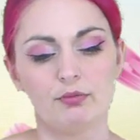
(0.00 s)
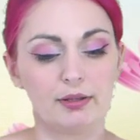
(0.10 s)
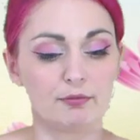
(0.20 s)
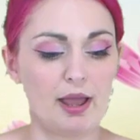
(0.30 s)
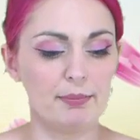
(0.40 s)

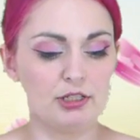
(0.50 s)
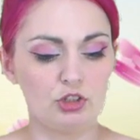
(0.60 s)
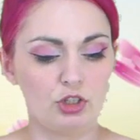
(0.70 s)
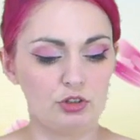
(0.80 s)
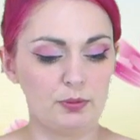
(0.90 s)
Like wrap it
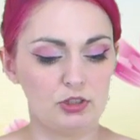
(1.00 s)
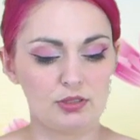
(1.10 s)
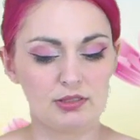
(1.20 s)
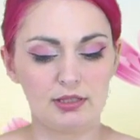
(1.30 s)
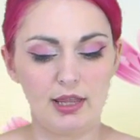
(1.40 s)
into those pinch
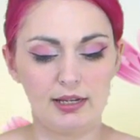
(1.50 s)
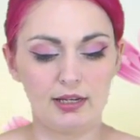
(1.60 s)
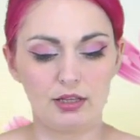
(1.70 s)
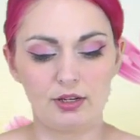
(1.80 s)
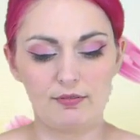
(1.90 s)
twists and then
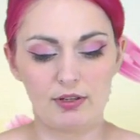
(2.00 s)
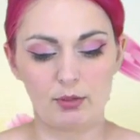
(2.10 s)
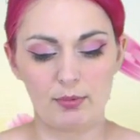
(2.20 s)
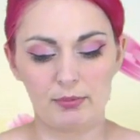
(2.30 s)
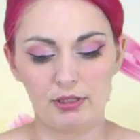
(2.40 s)
another
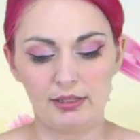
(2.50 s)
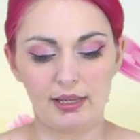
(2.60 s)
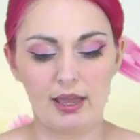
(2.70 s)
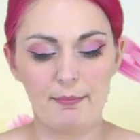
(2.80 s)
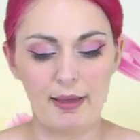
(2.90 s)
8-finger bubble, and
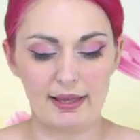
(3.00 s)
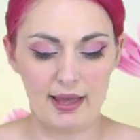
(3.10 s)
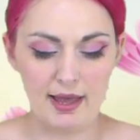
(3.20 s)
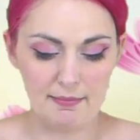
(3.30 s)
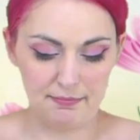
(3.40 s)
then come back
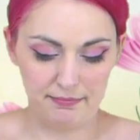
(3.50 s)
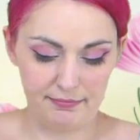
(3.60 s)
up.